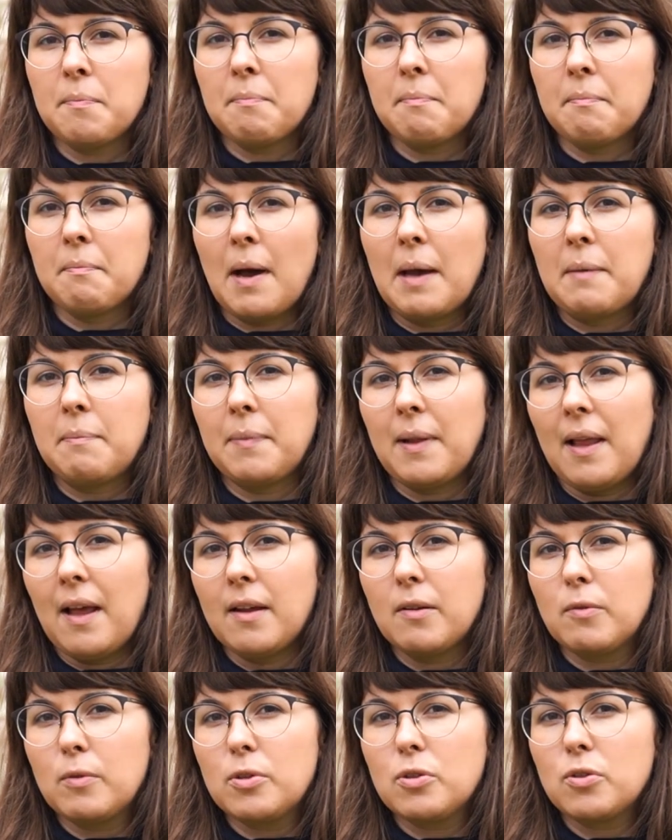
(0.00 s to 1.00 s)
my
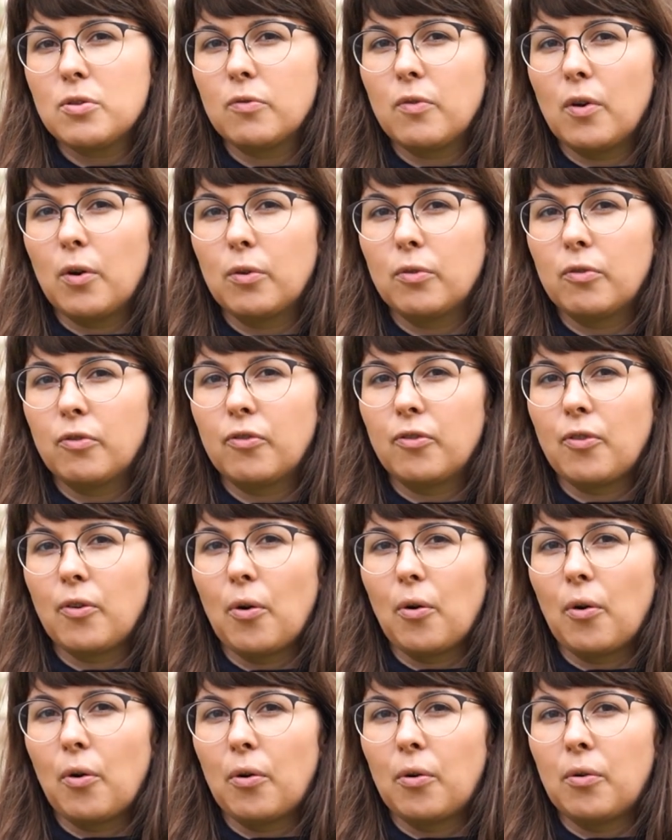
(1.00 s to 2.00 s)
plan was to vote
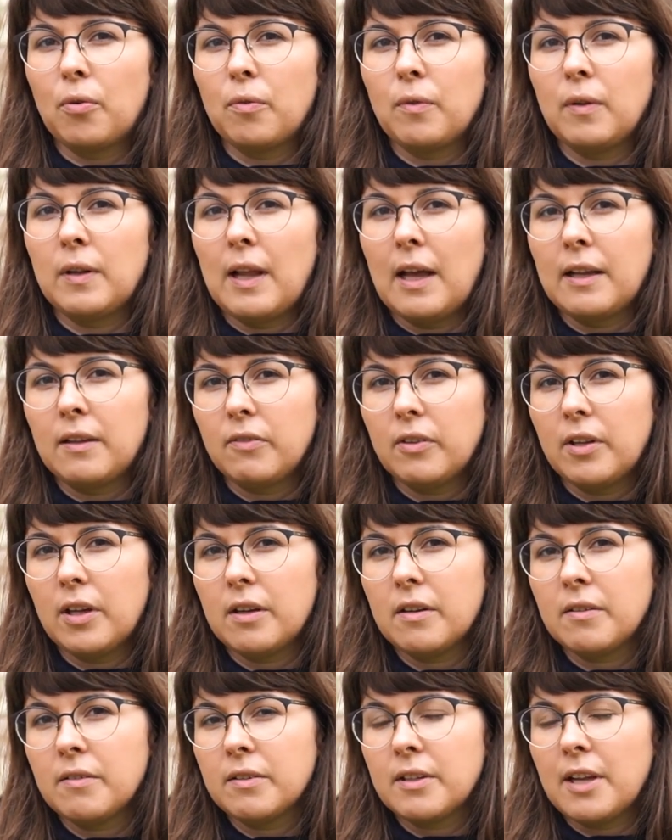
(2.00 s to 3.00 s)
for
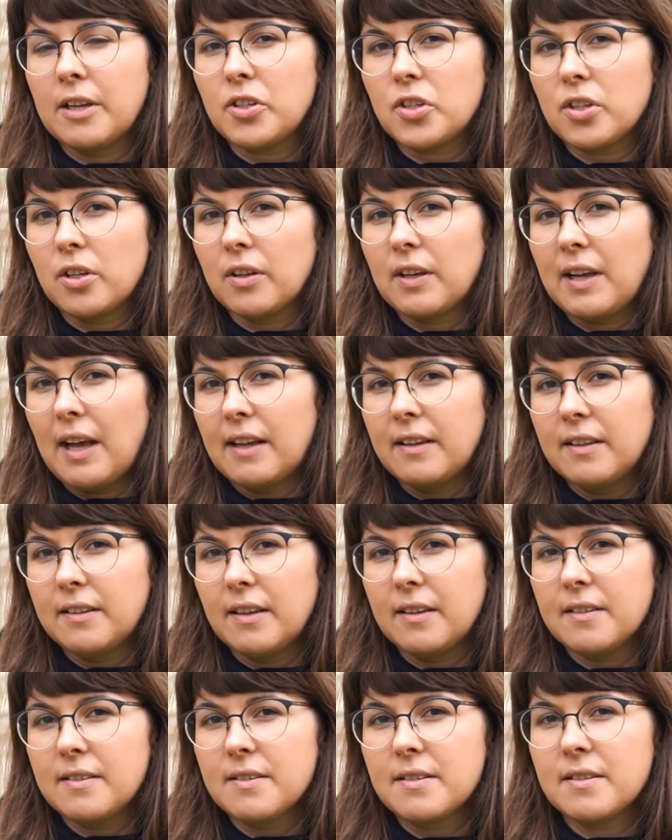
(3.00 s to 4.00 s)
Latvian national
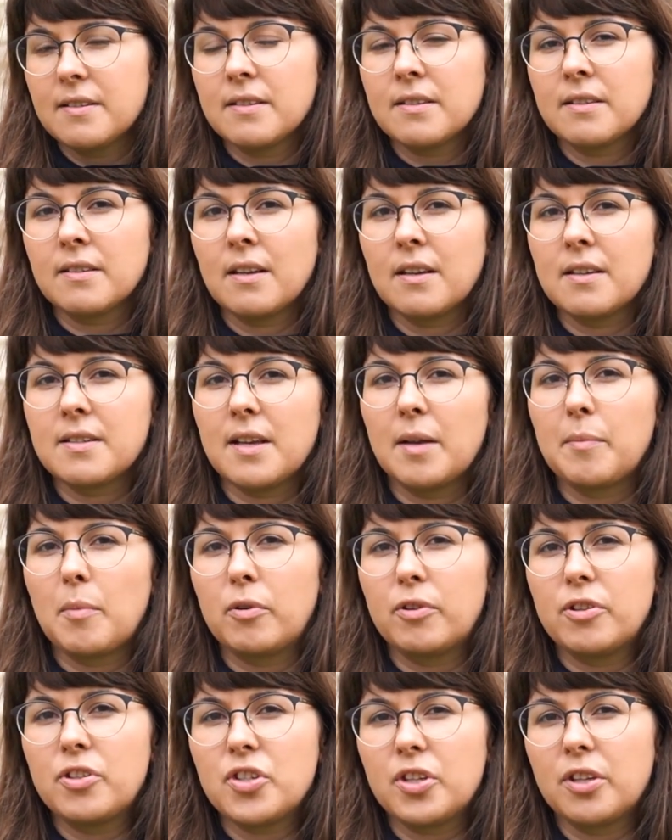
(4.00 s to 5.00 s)
candidates, as I'm
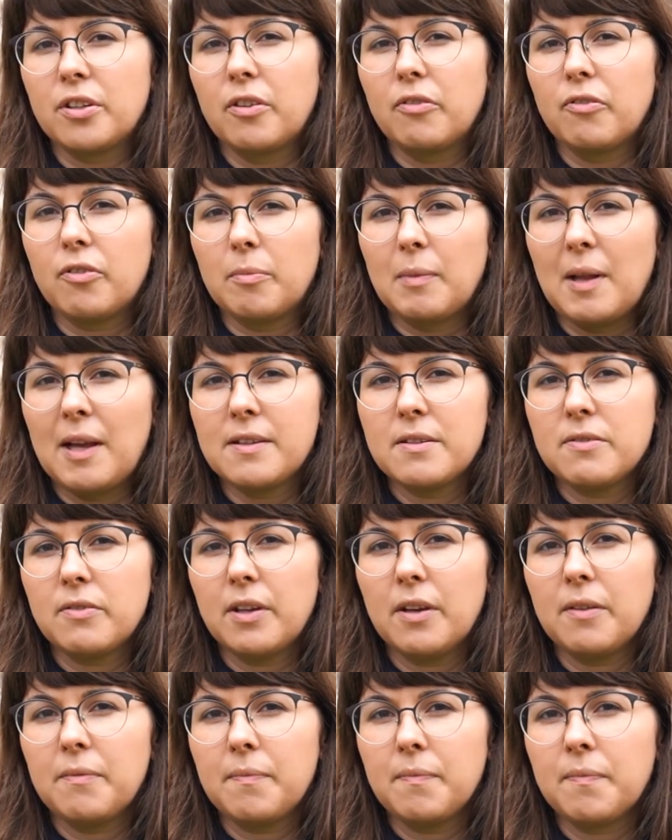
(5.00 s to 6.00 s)
originally from
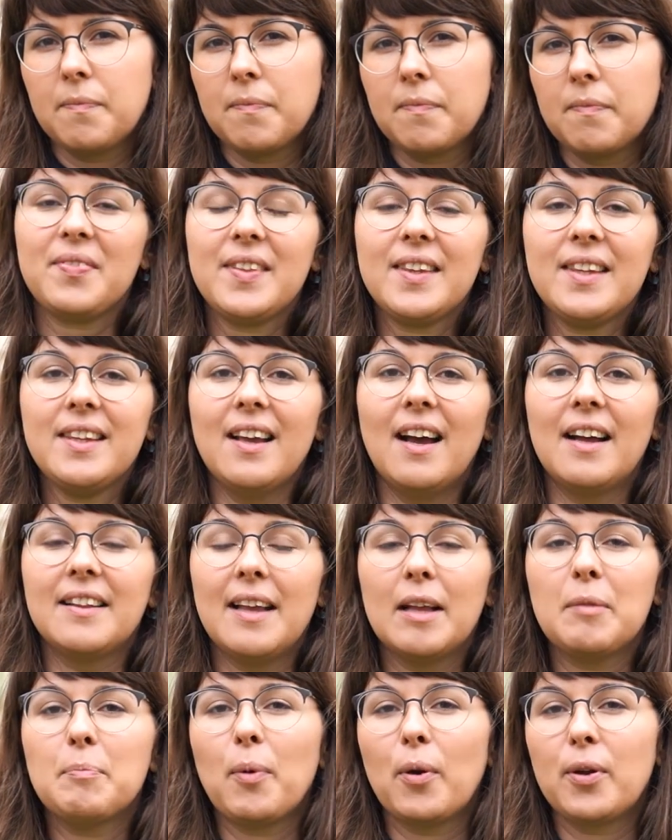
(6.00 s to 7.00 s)
Latvia. At
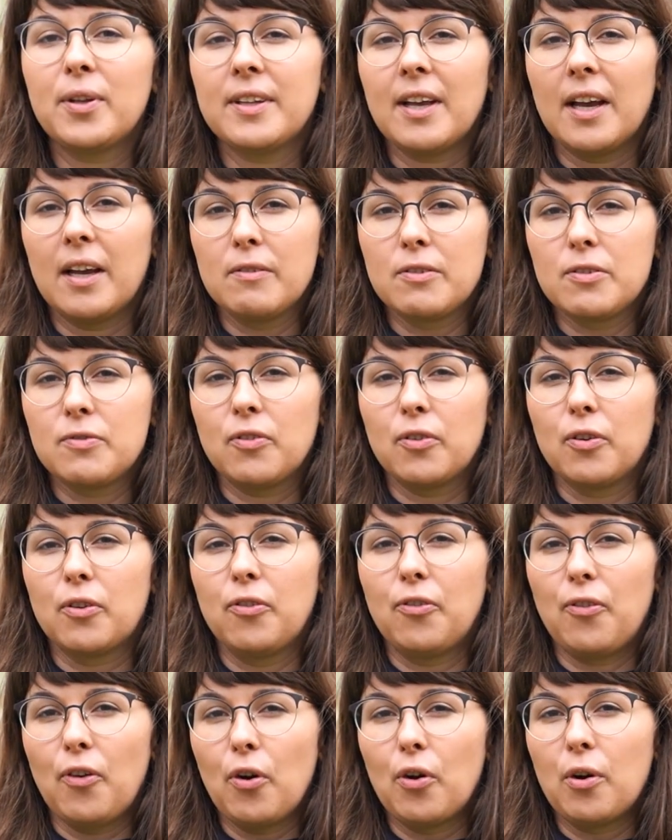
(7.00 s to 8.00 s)
that point, I was for a
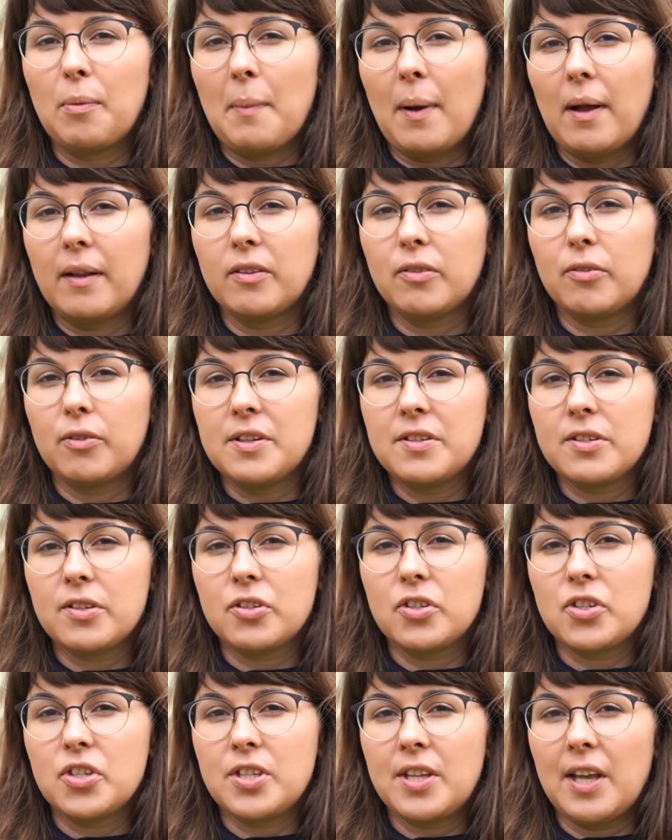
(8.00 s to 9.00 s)
4-month
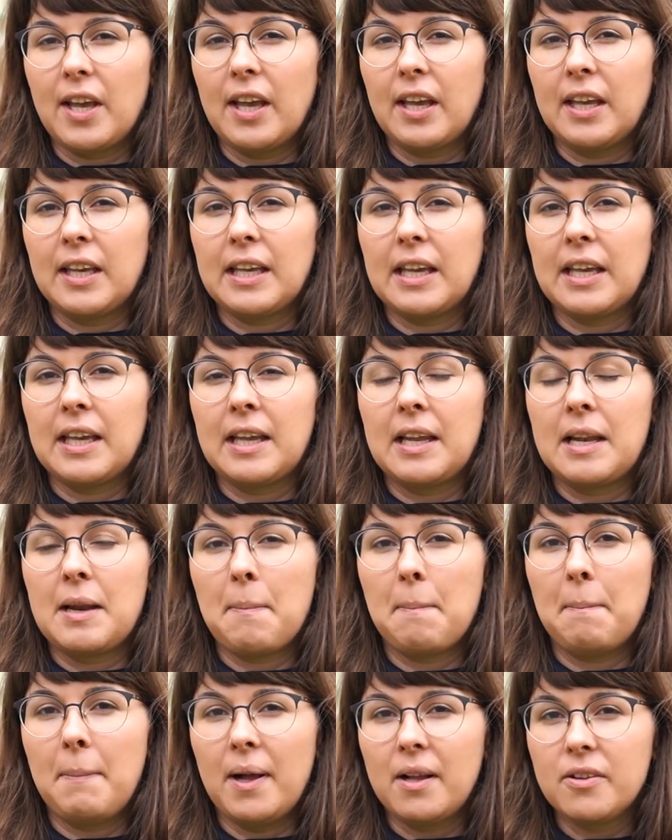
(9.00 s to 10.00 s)
research stay in
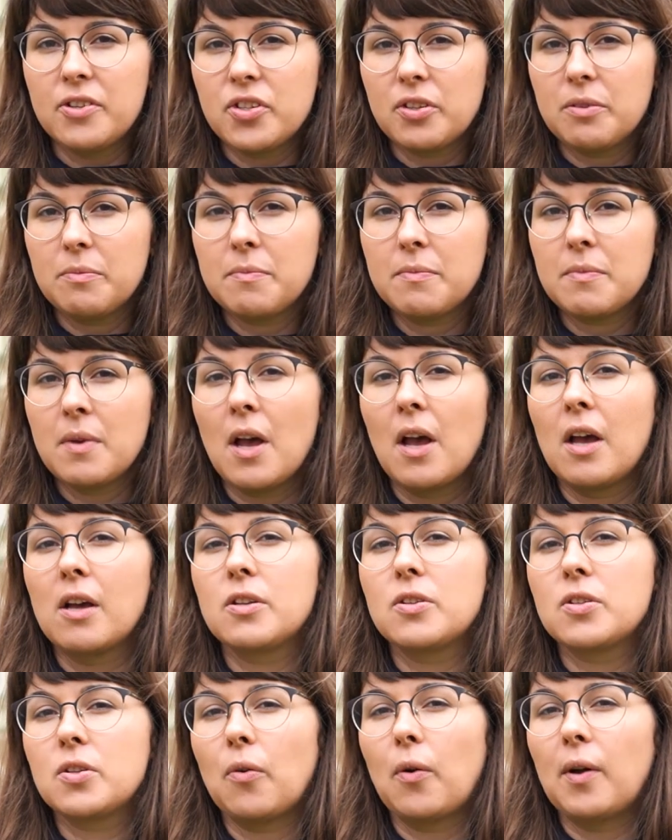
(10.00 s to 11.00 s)
Belgium,
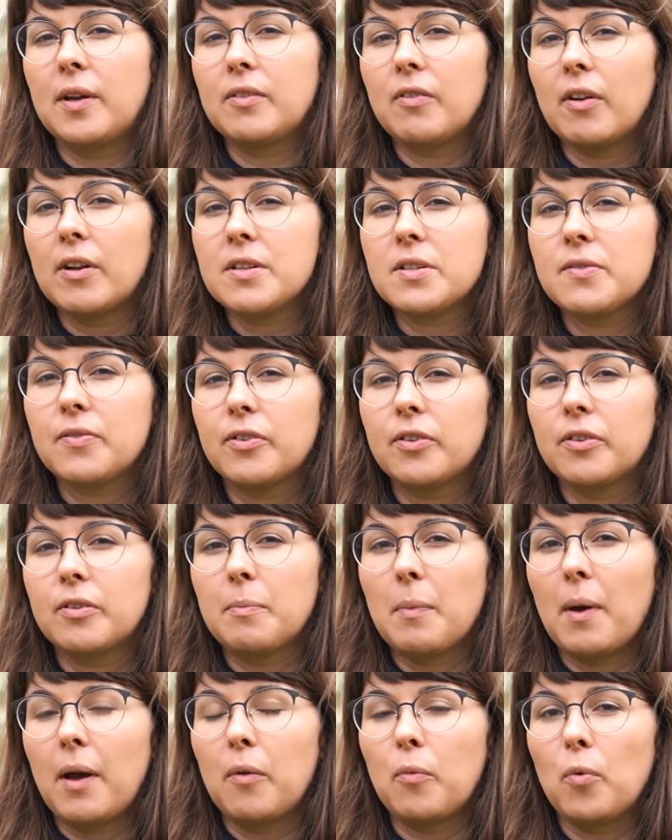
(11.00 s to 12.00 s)
so I transferred
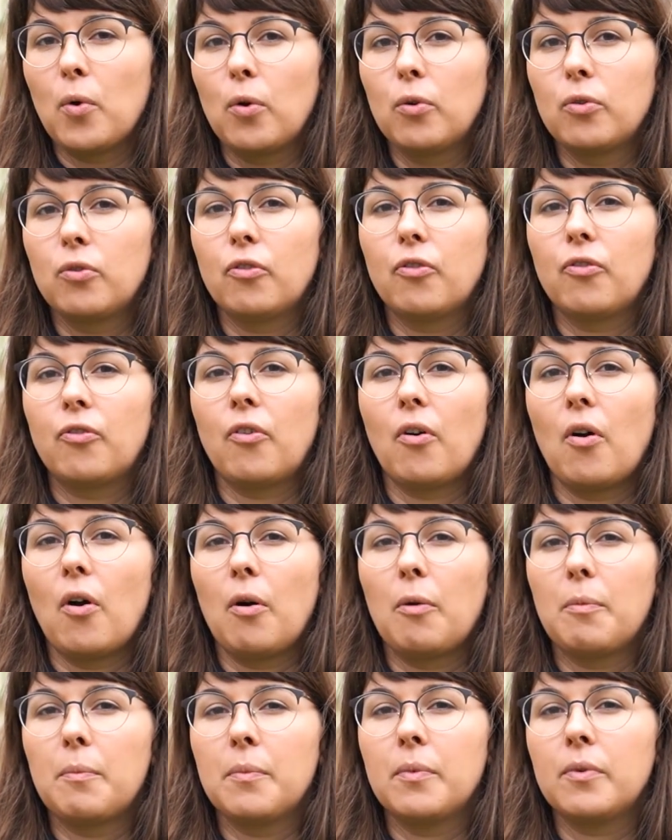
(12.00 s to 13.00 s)
my vote
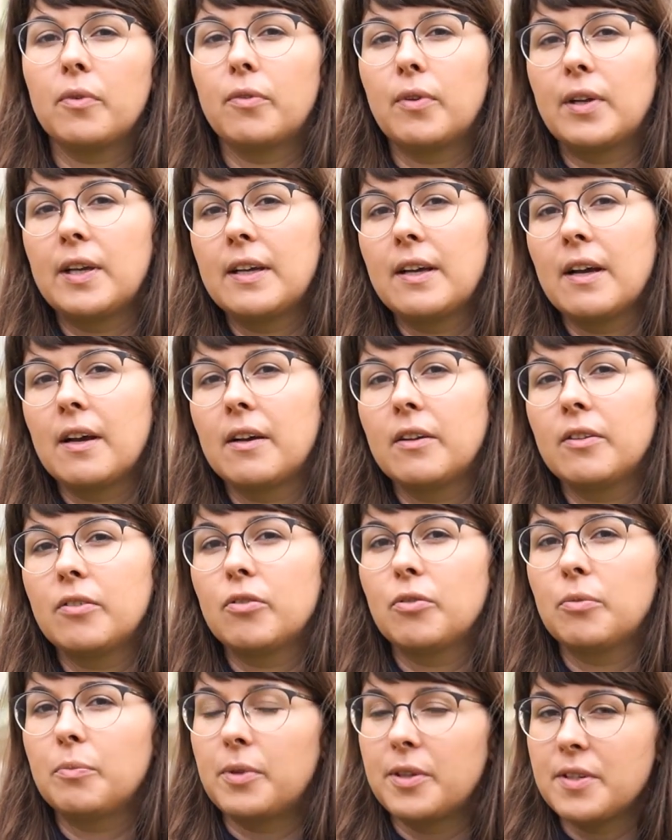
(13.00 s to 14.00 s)
from Riga
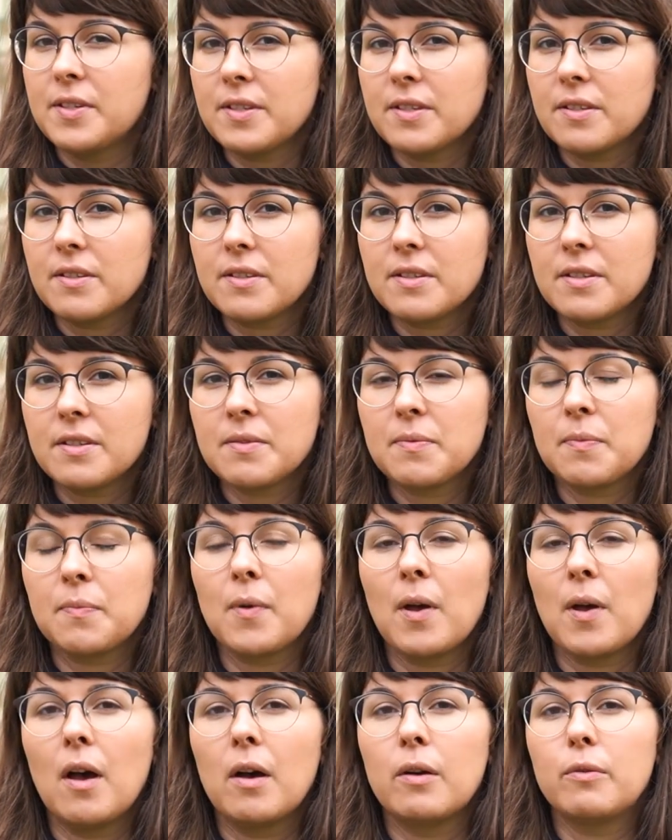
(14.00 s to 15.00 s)
to Brussels,
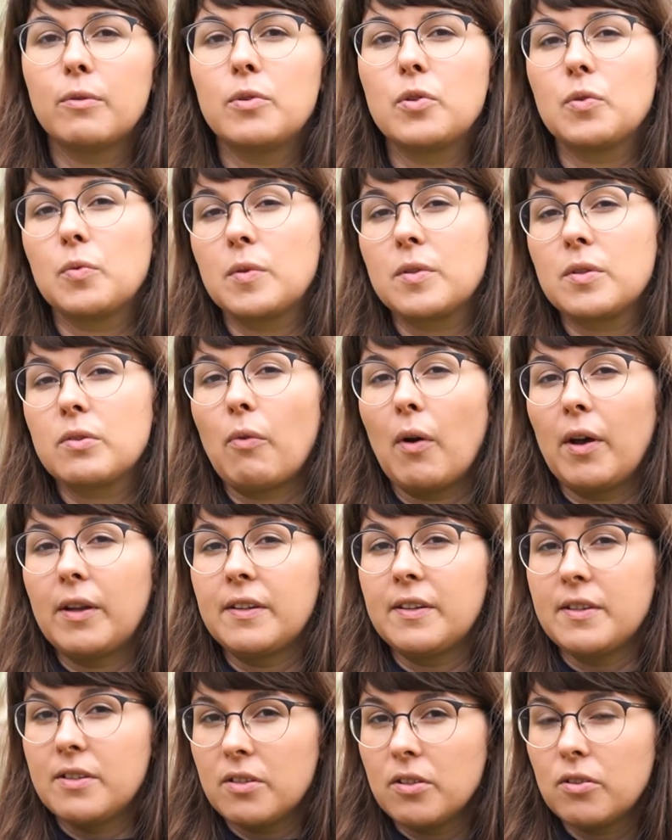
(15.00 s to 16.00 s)
which was quite
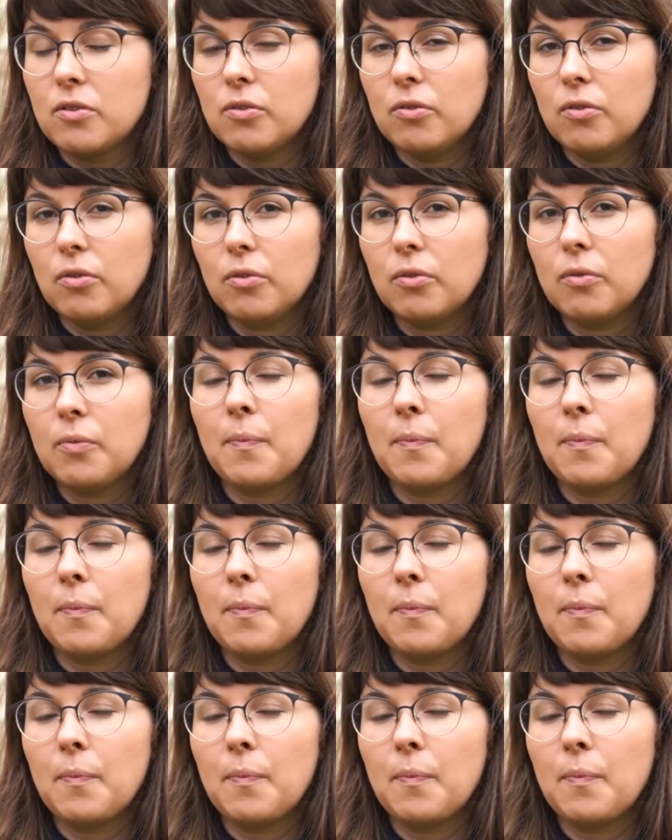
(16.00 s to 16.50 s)
easy to do.